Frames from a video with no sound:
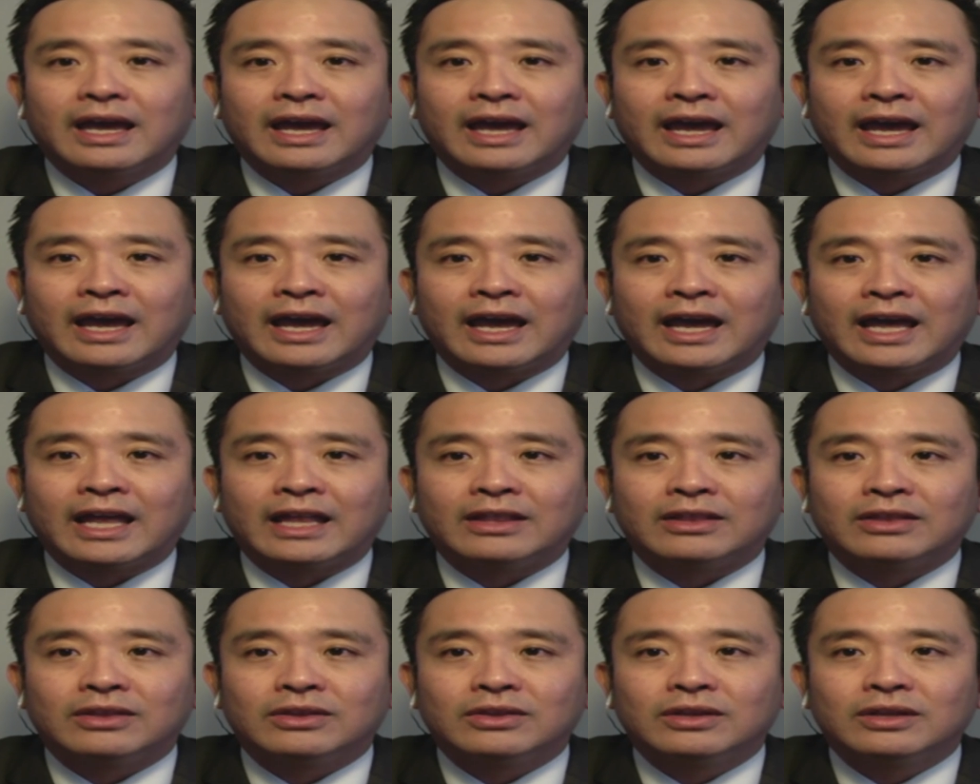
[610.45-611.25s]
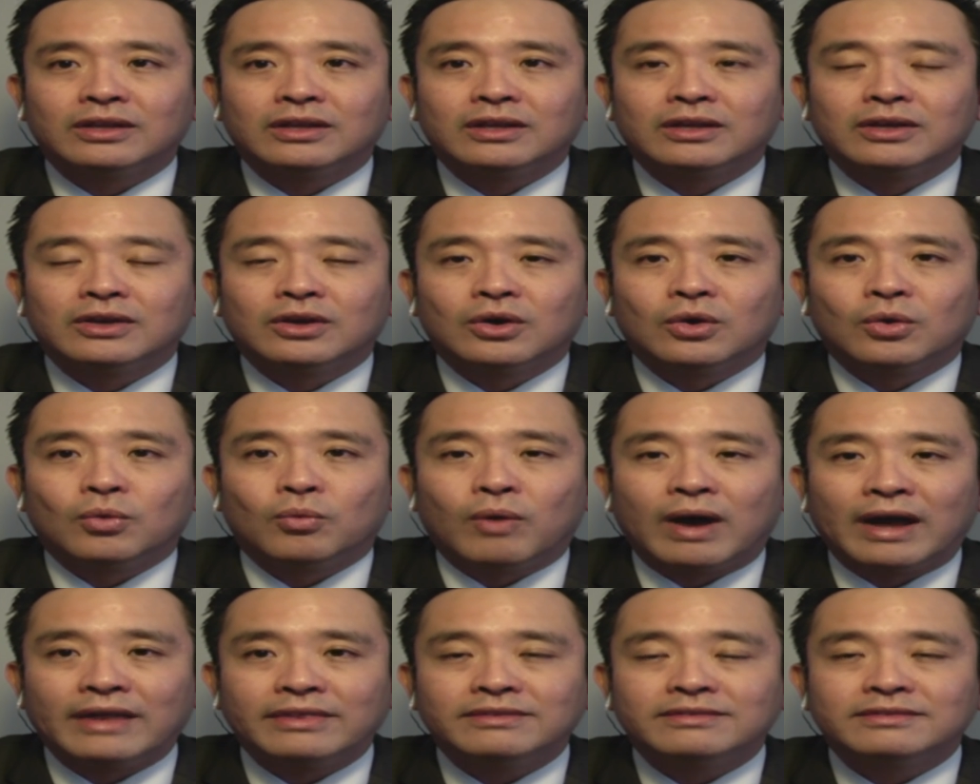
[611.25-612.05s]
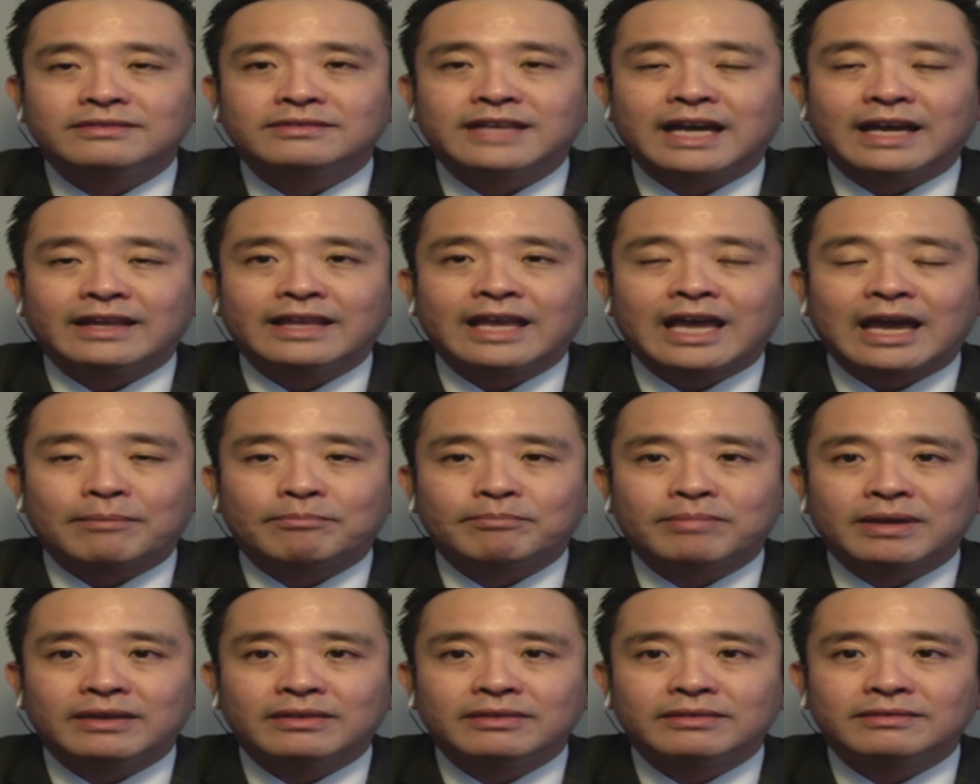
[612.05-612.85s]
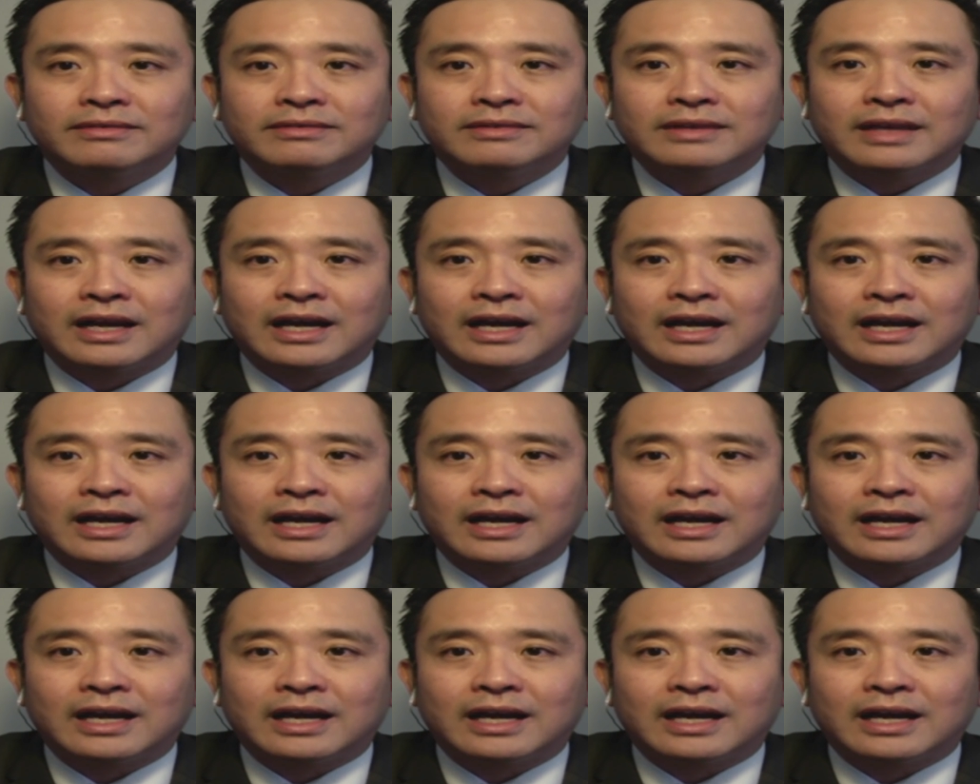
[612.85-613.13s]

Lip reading: And once that happens,